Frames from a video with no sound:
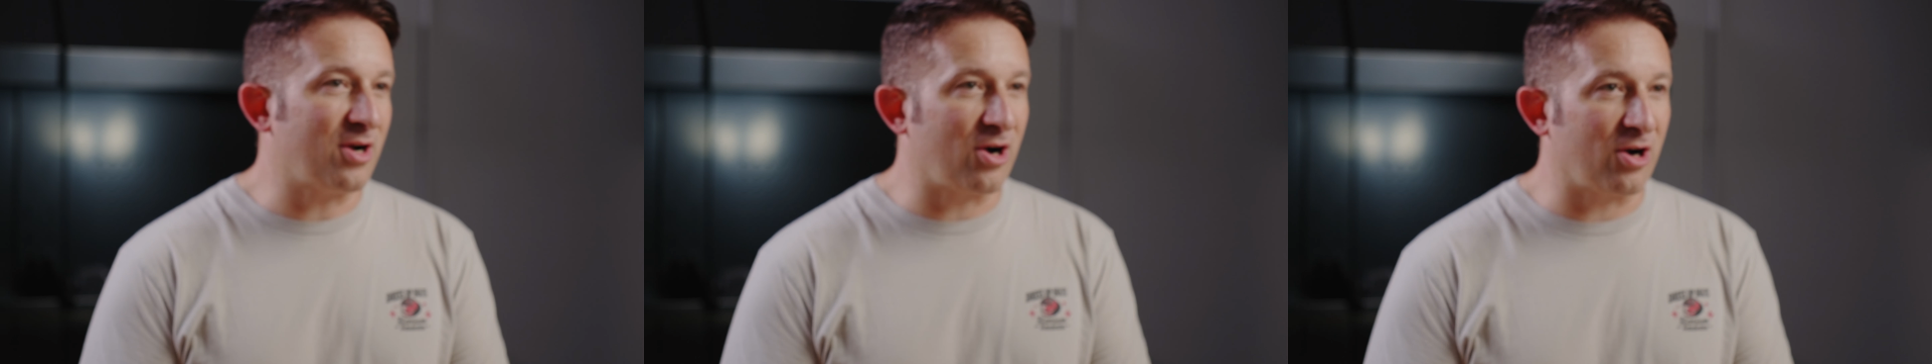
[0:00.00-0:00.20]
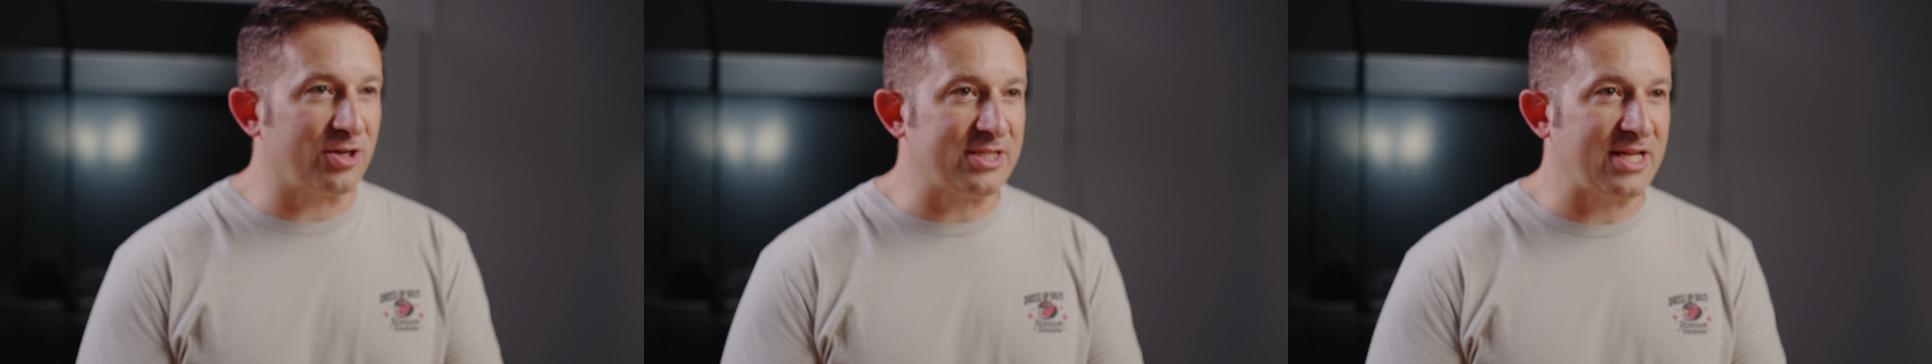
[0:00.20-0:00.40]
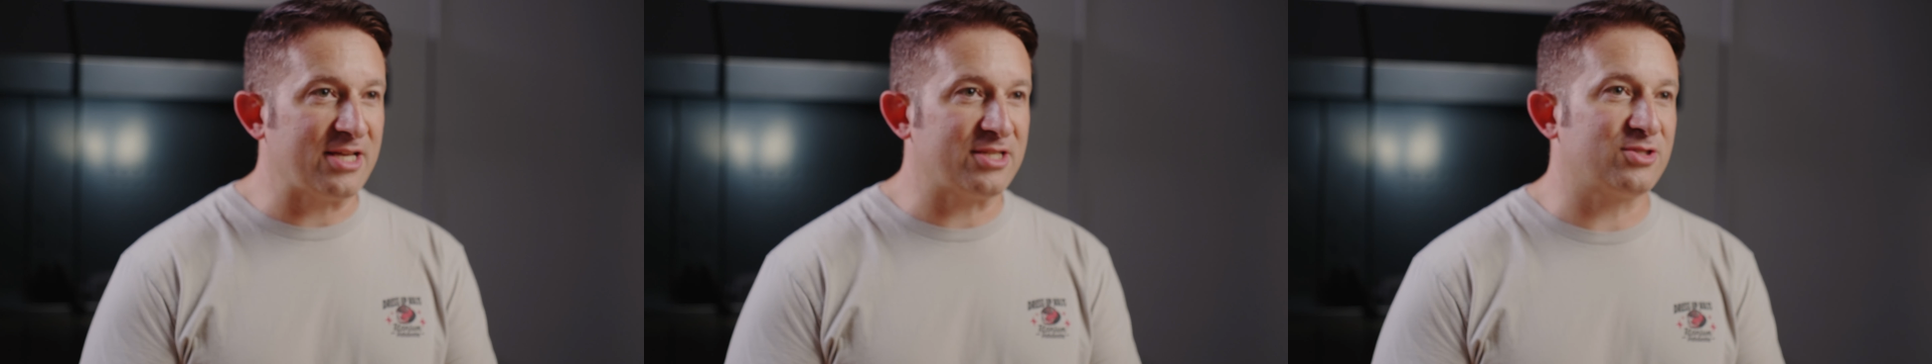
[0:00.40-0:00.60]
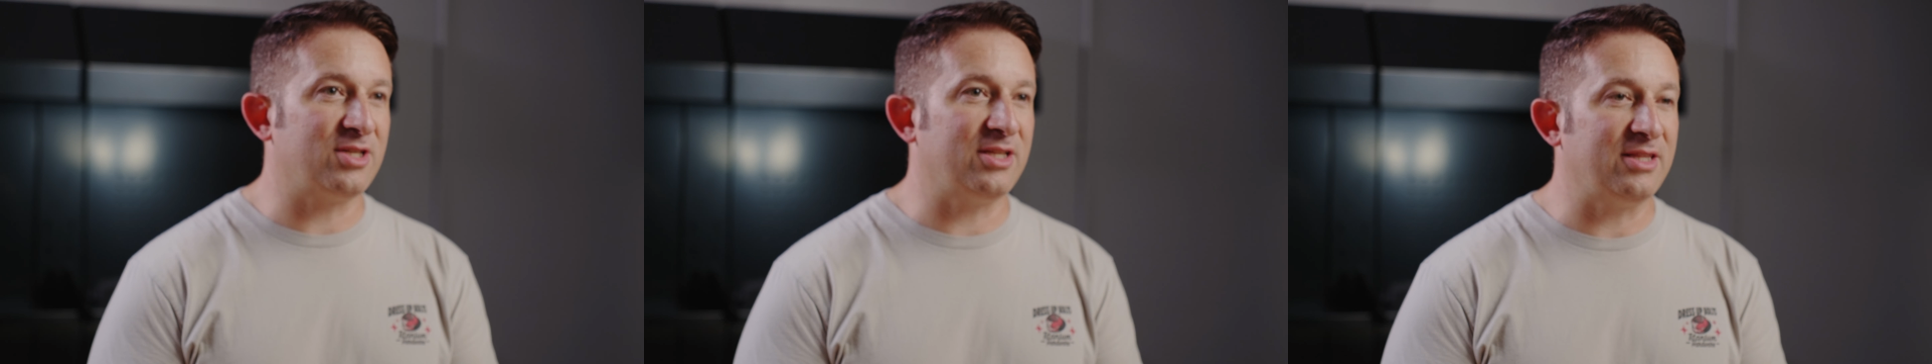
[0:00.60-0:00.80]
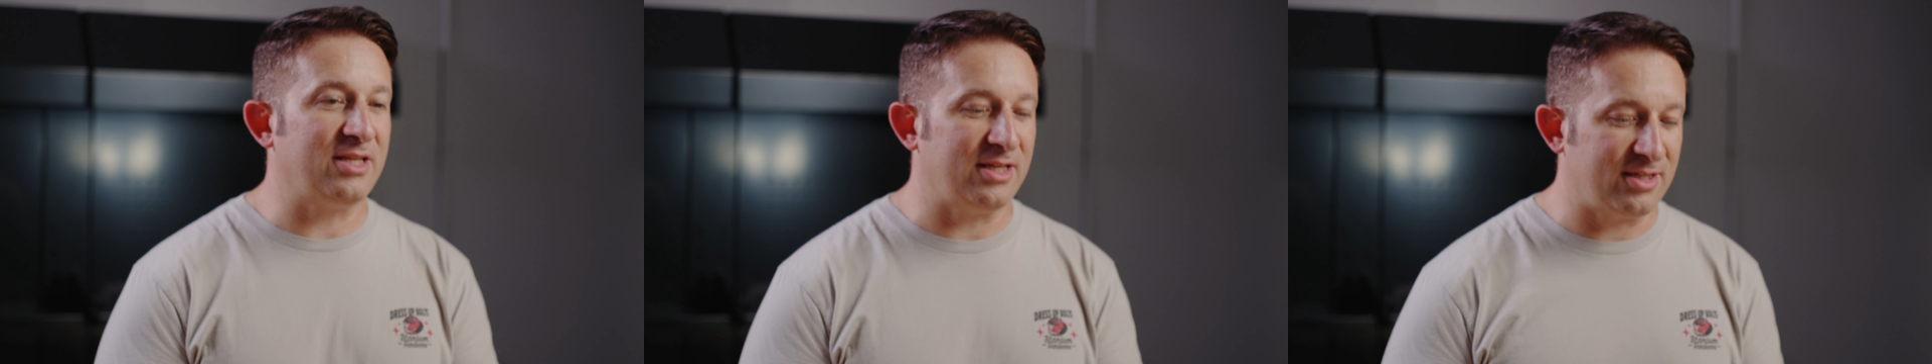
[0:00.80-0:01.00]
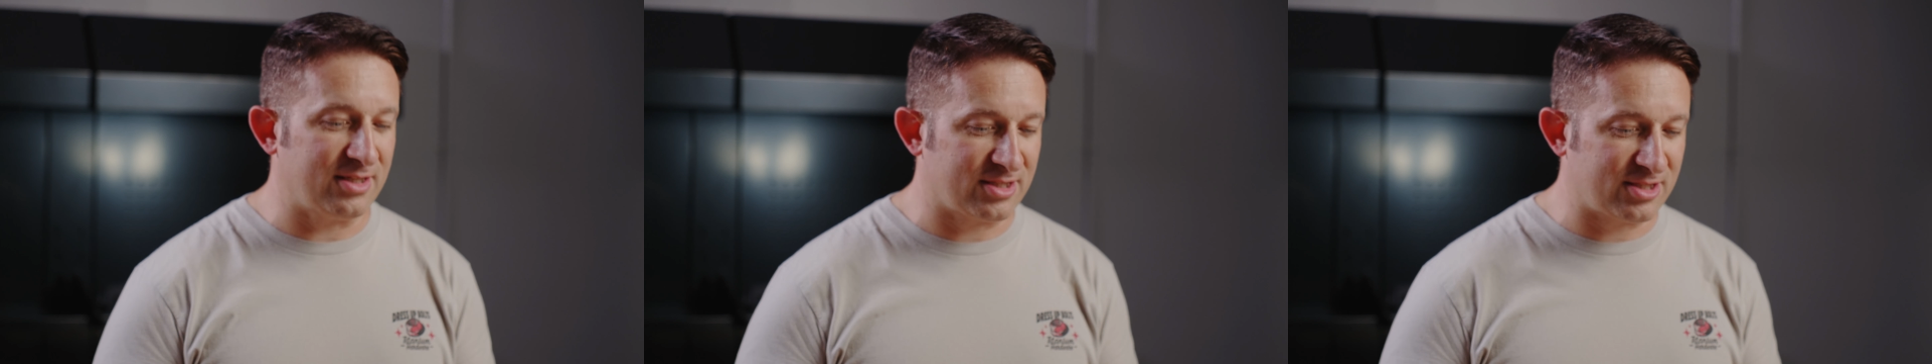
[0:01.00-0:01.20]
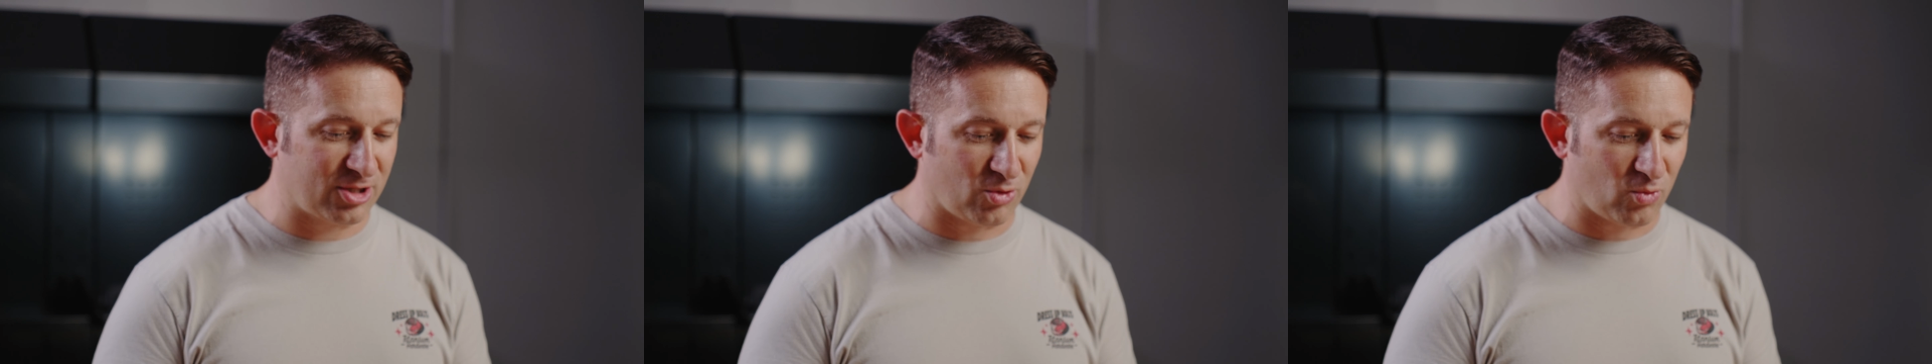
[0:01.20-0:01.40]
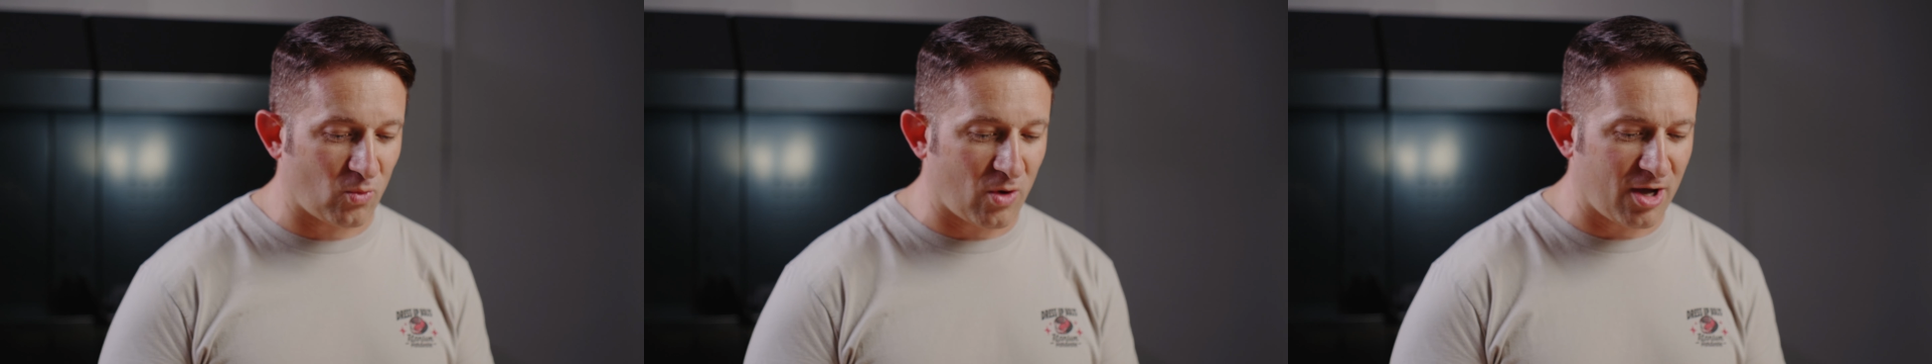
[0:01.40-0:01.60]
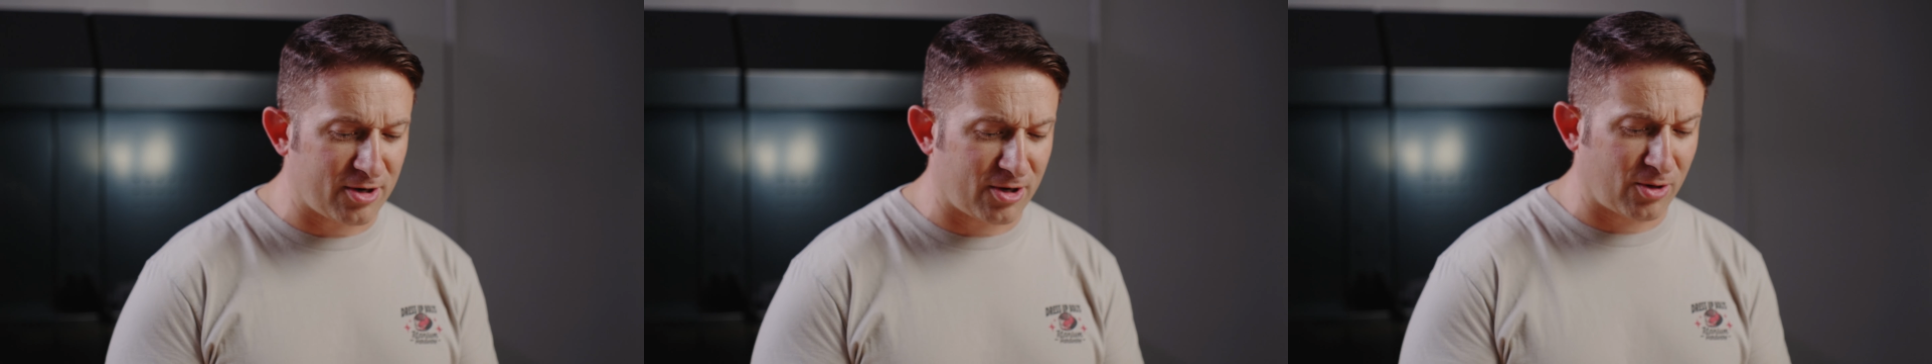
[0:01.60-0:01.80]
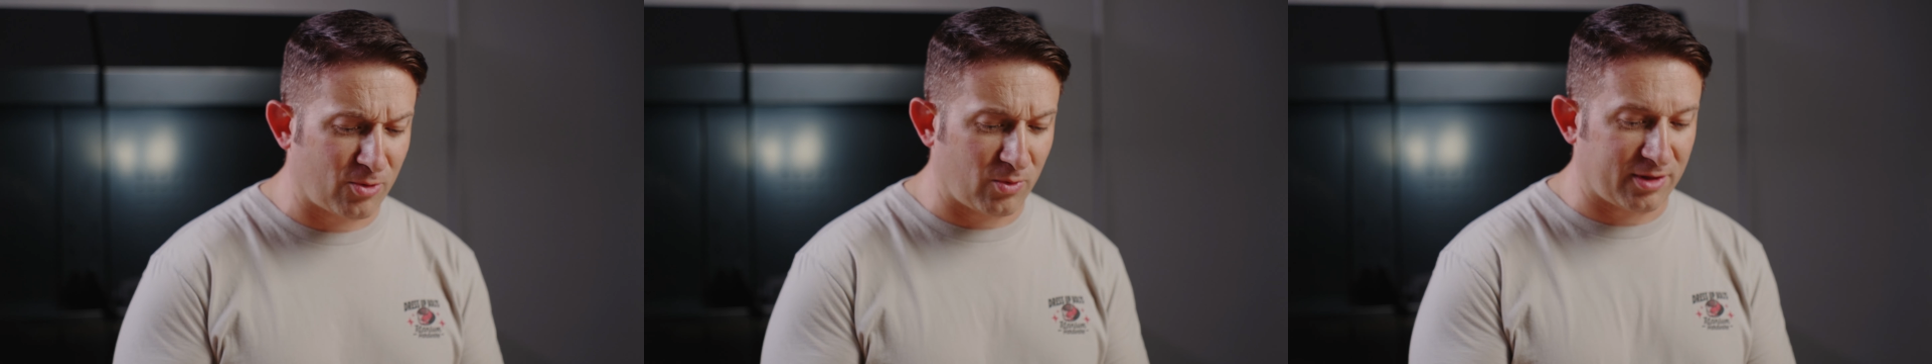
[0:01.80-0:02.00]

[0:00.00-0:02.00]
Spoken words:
our test in the distilled water